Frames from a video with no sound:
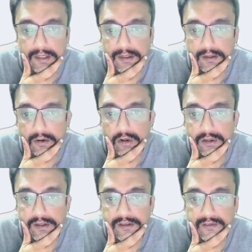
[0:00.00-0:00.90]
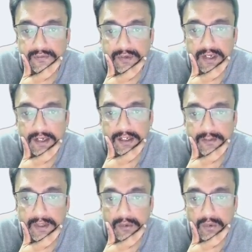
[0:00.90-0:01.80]
All these free
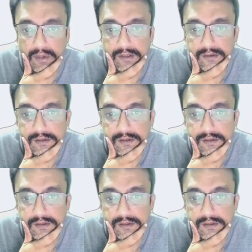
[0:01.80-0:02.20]
Lightspeed tokens